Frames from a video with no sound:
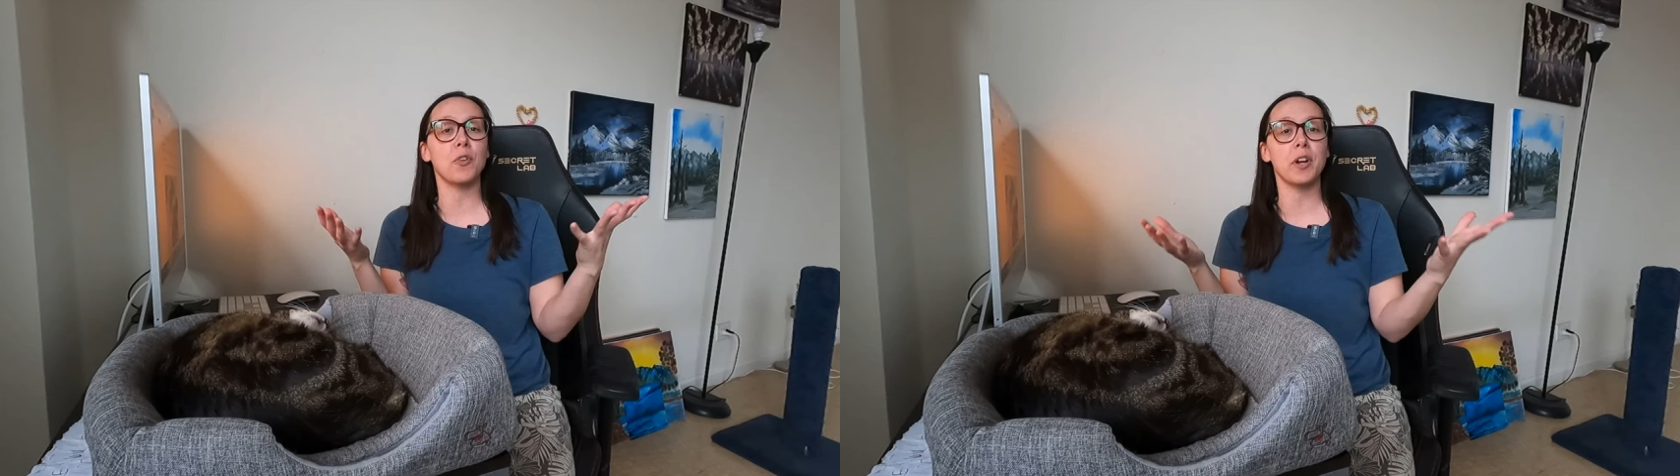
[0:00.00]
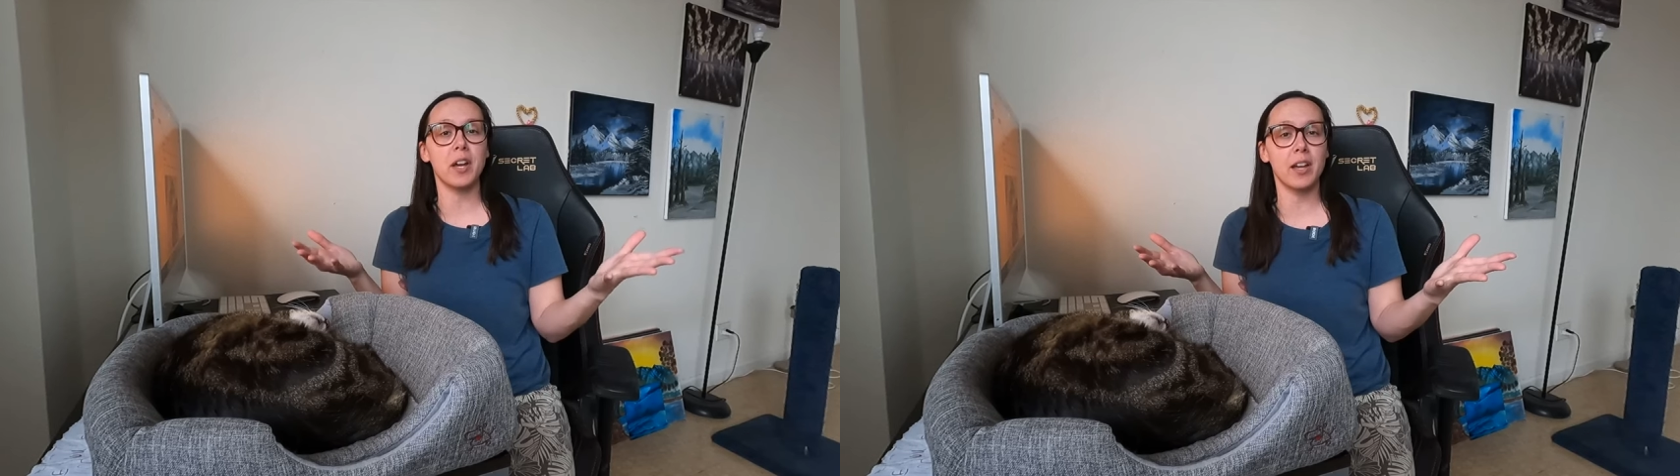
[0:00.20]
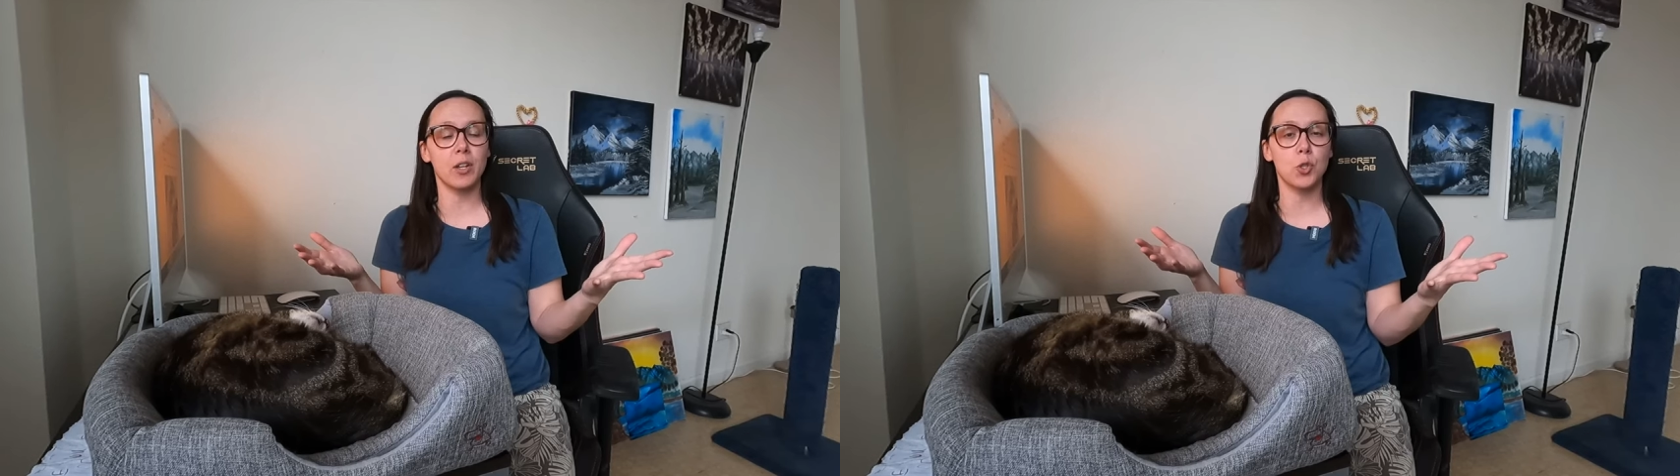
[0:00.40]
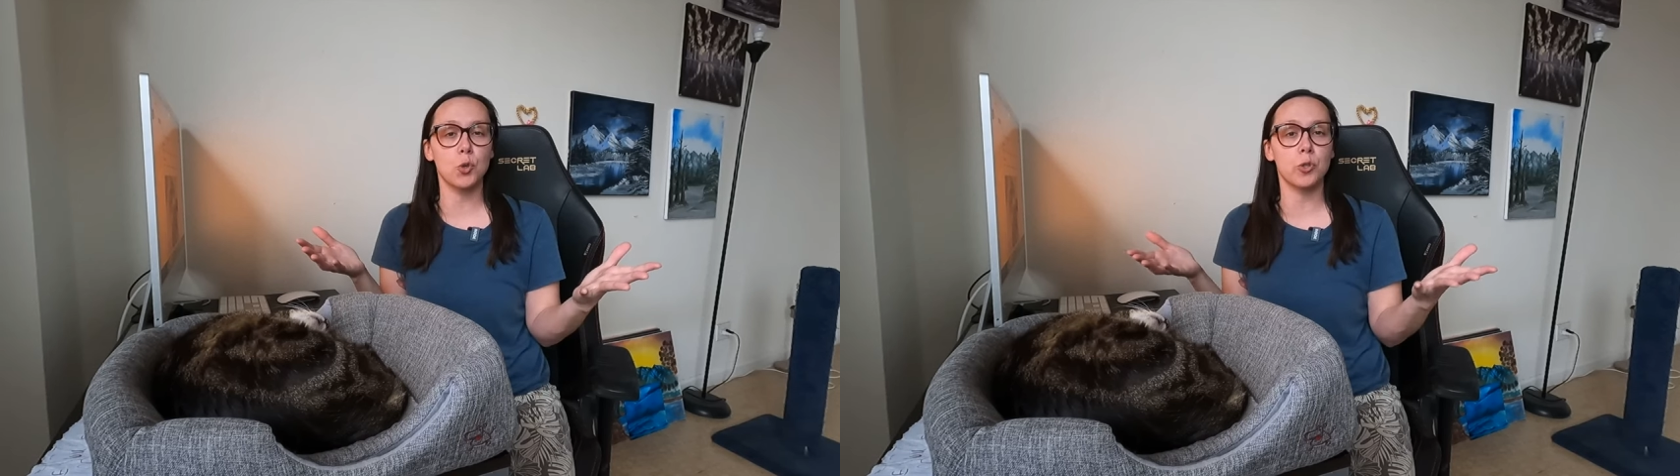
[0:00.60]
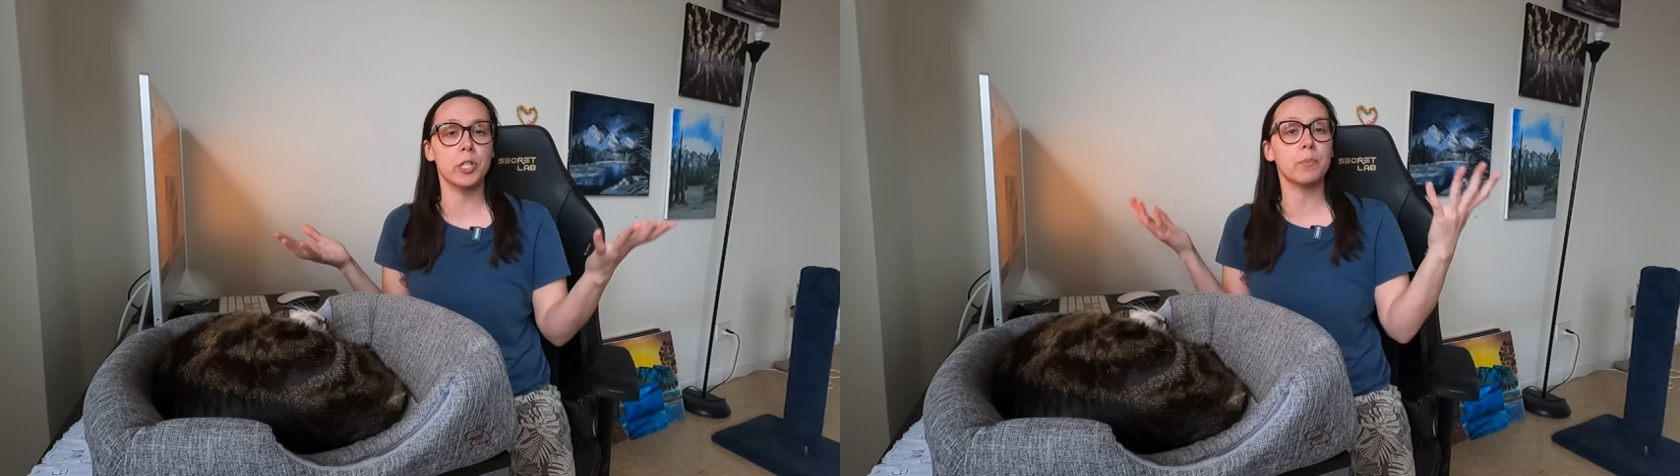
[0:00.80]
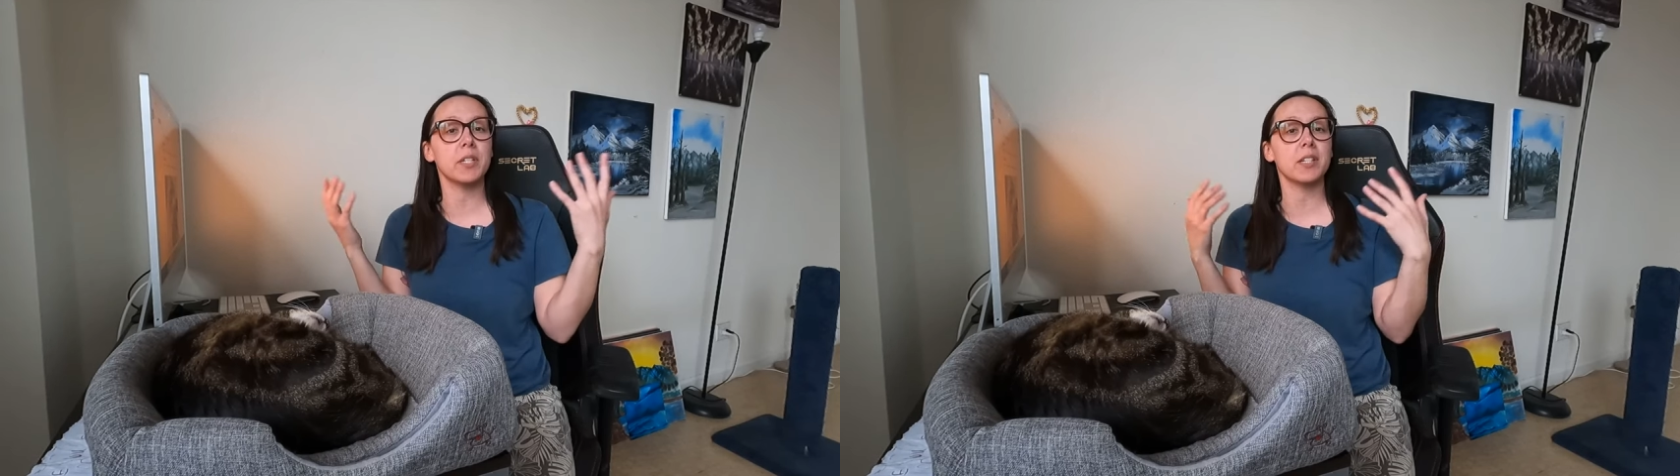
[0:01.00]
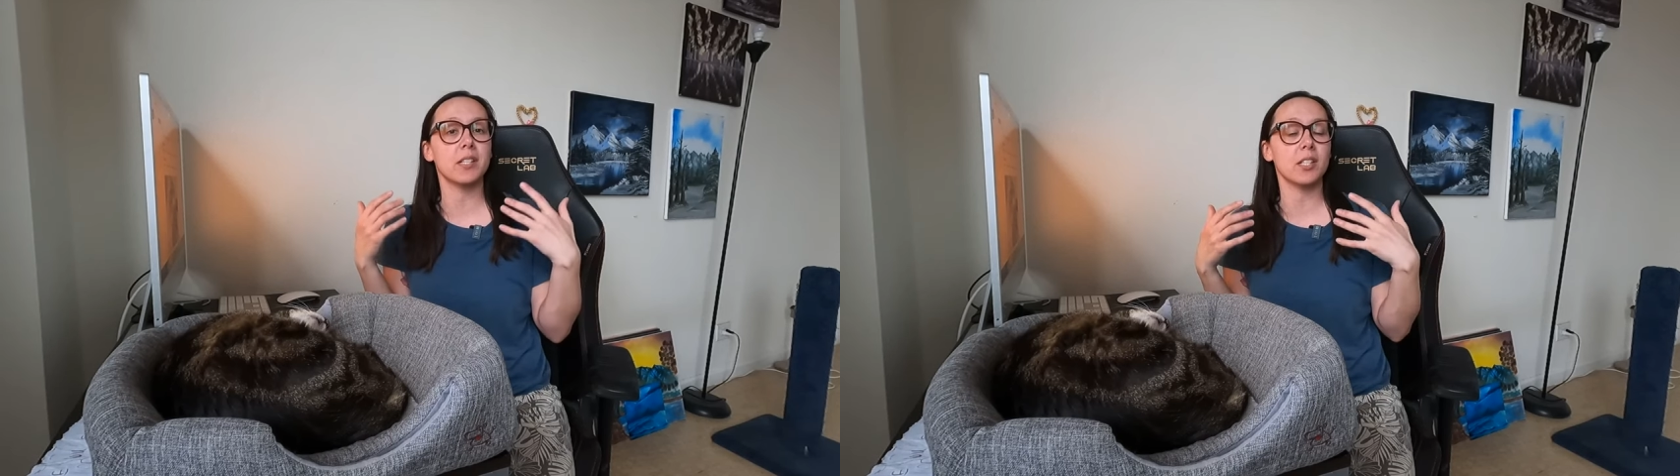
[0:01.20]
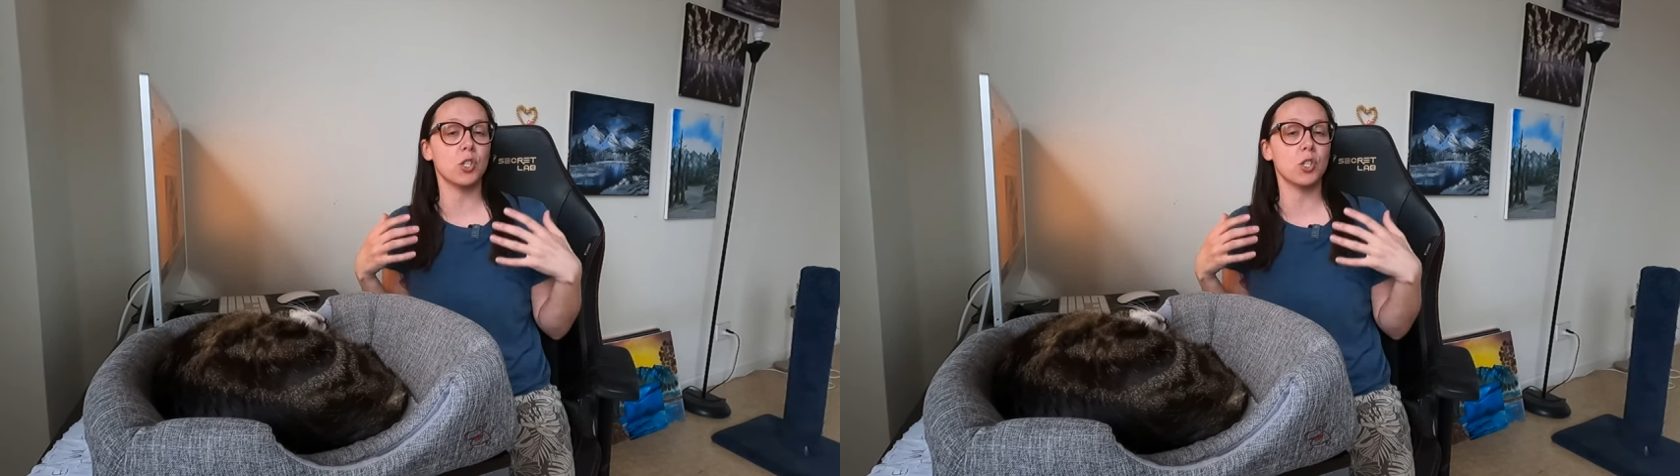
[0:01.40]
are very high in taurine because